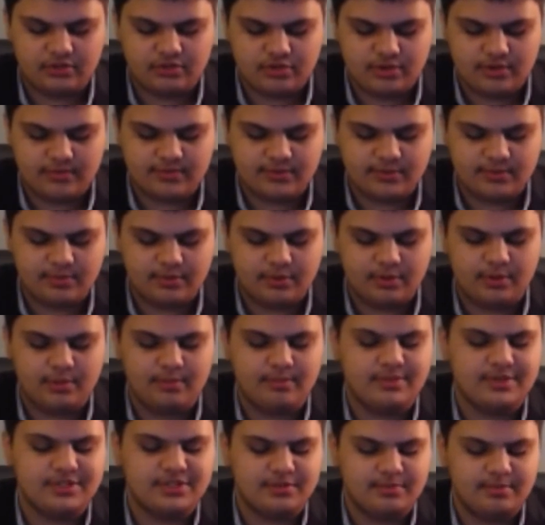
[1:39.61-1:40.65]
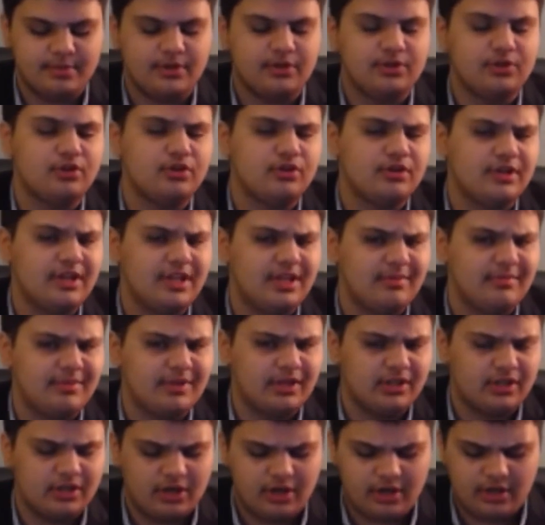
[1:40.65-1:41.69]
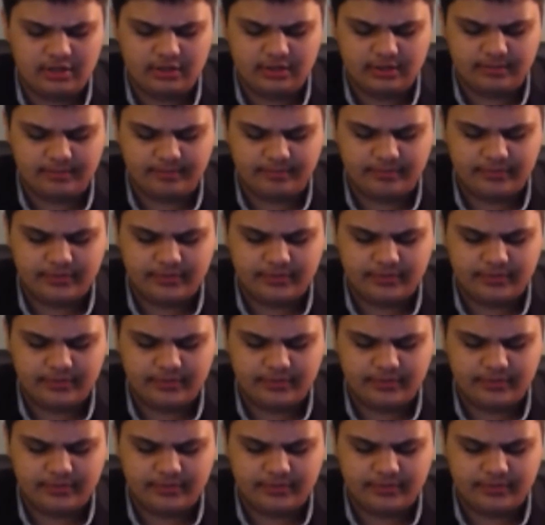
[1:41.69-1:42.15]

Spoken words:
Trump supporter misspelled her name in a column.